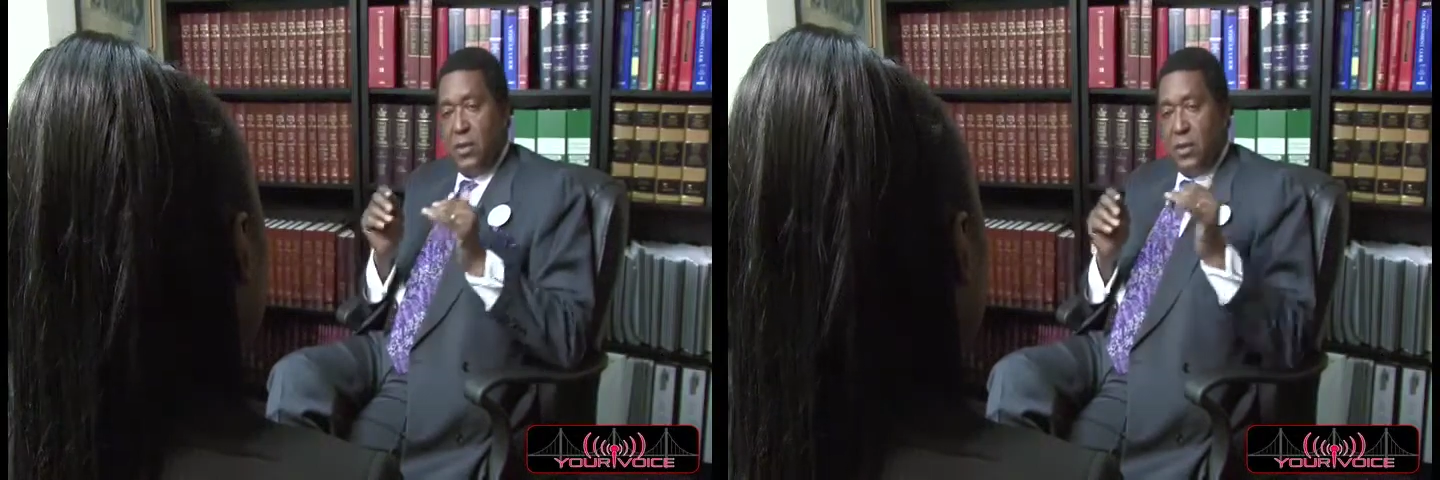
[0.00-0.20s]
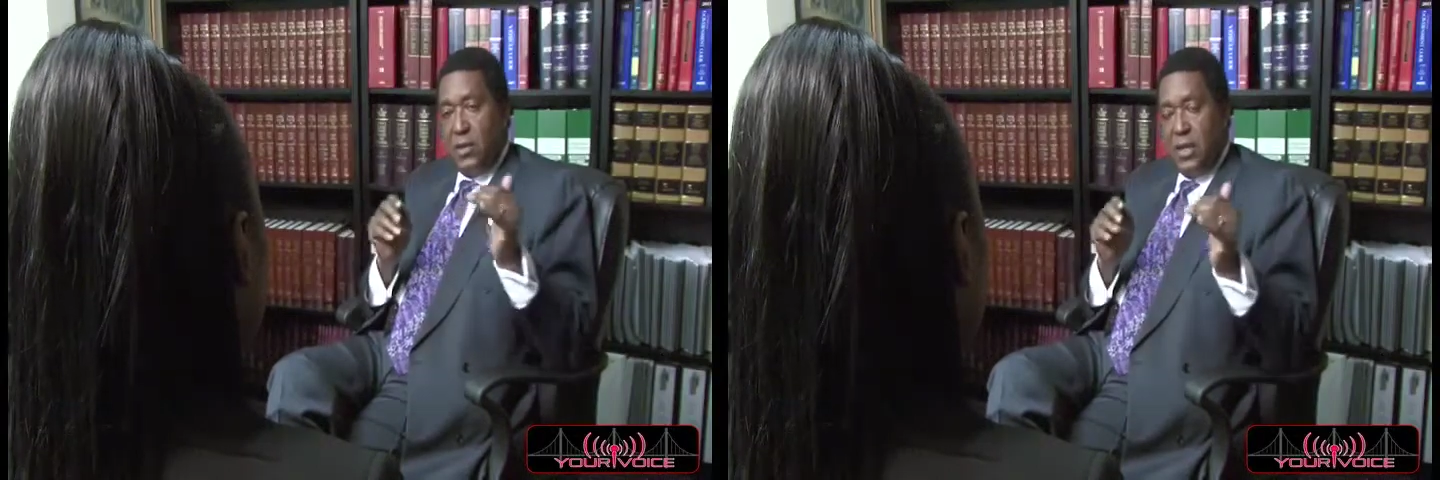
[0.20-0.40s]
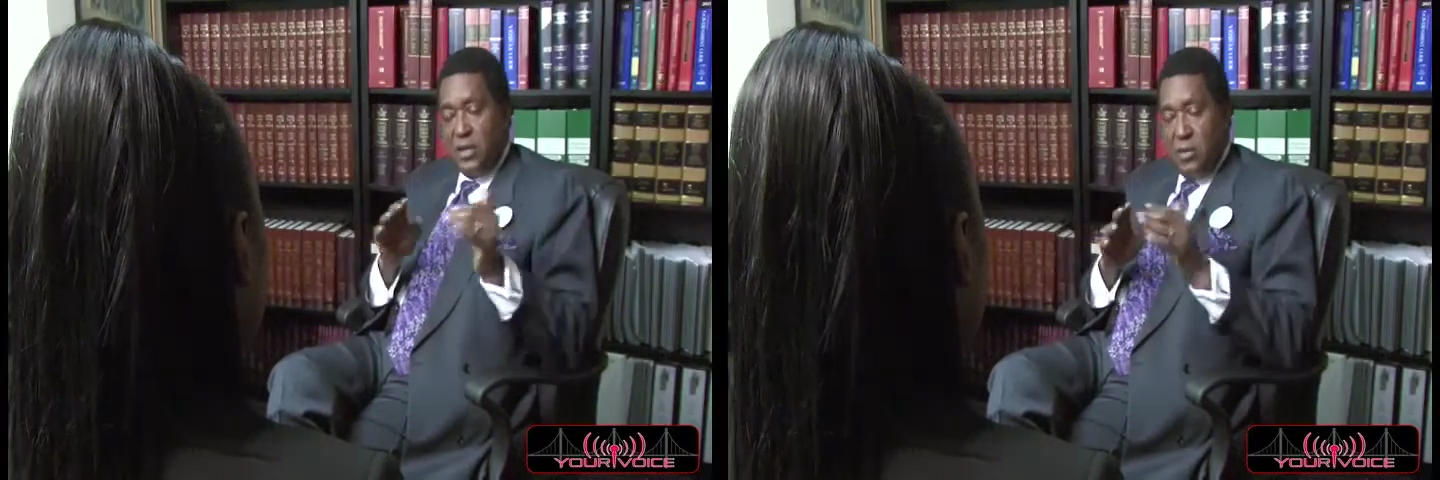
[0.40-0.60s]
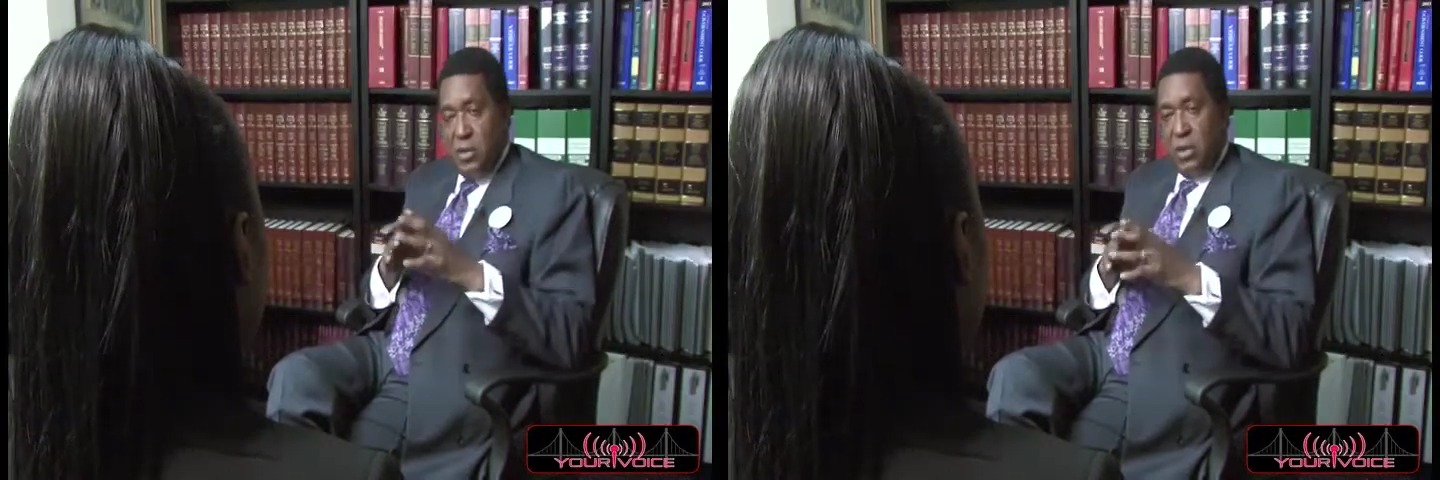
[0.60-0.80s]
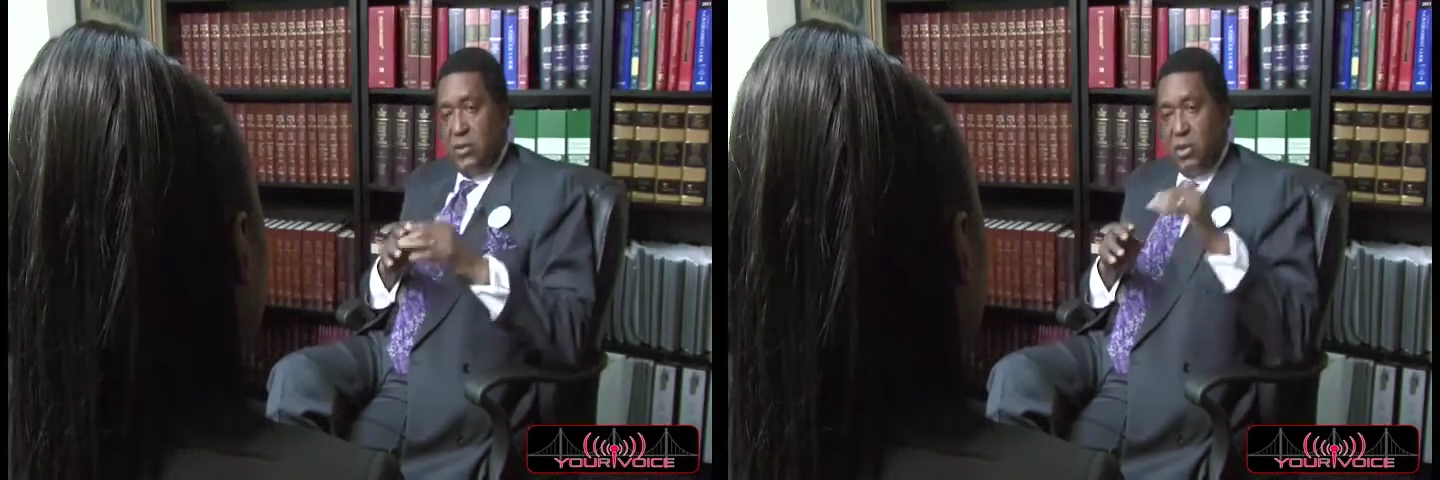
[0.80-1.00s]
the
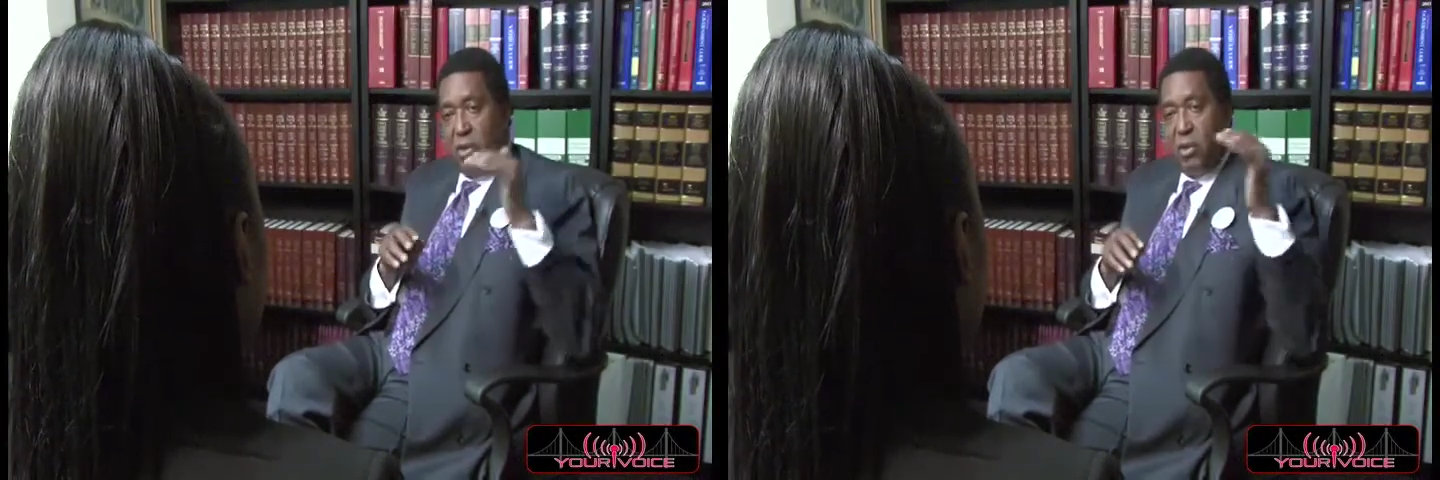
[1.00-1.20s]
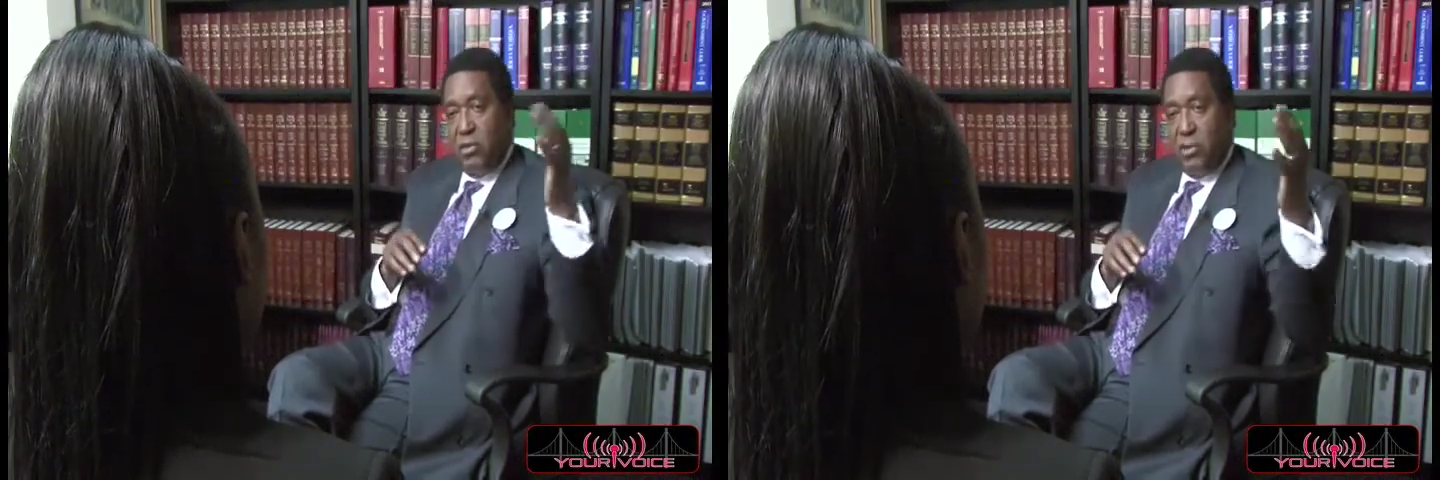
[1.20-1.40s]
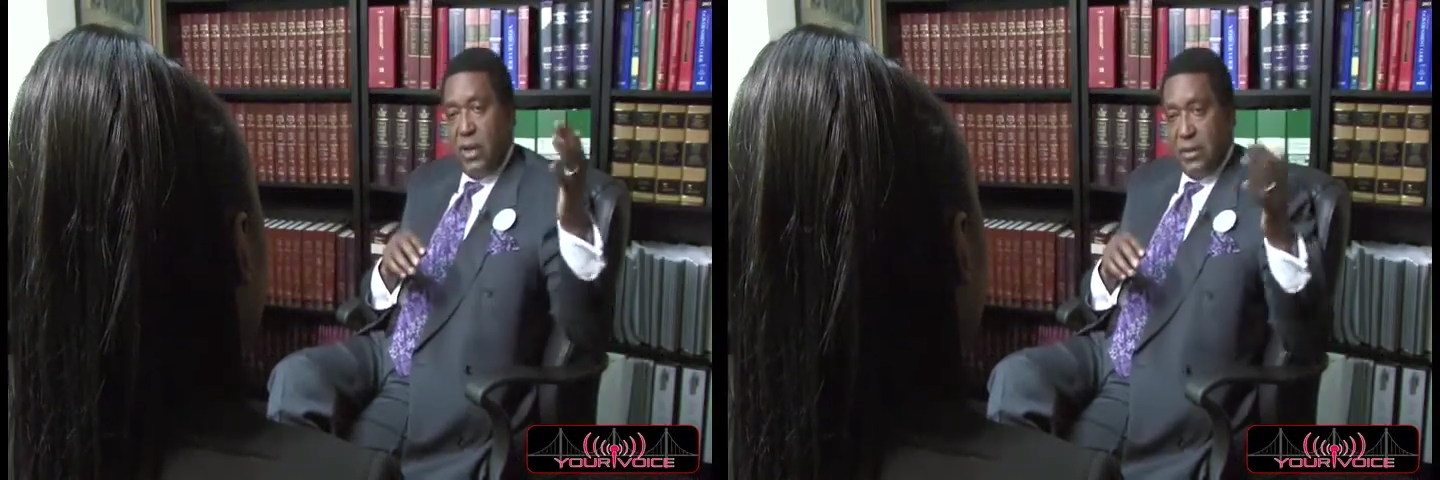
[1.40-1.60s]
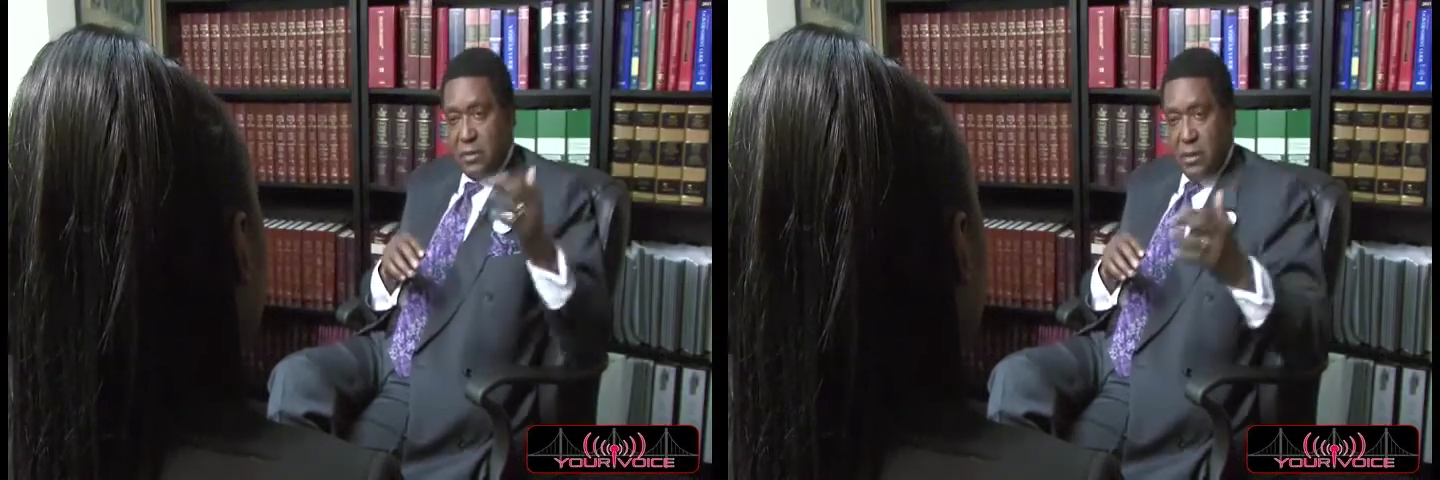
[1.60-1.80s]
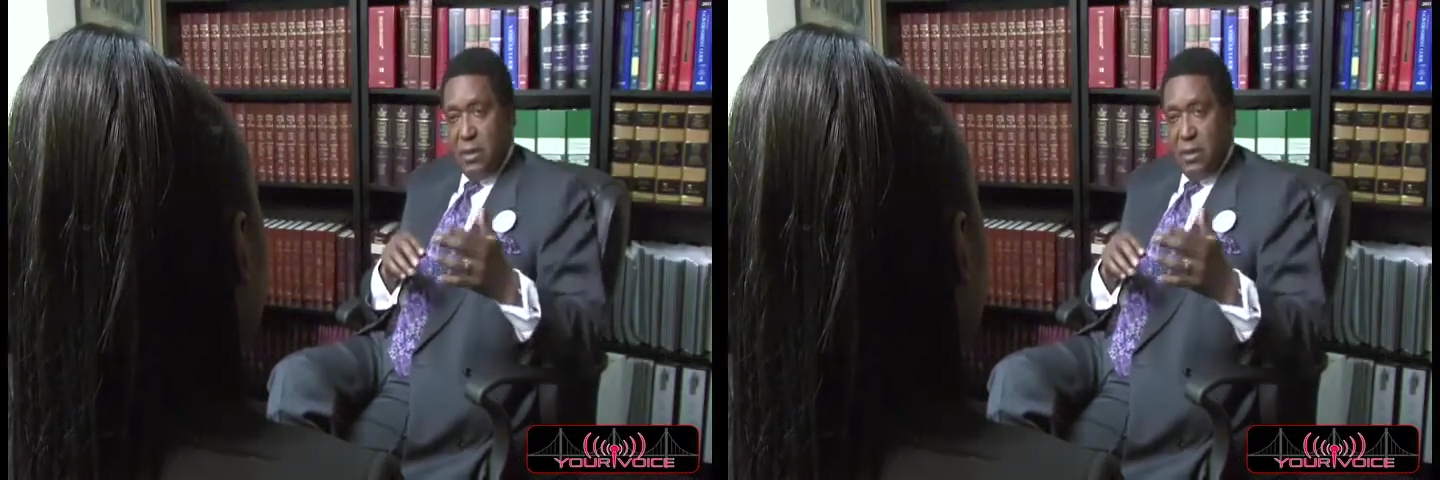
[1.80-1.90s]
testimony of the girlfriend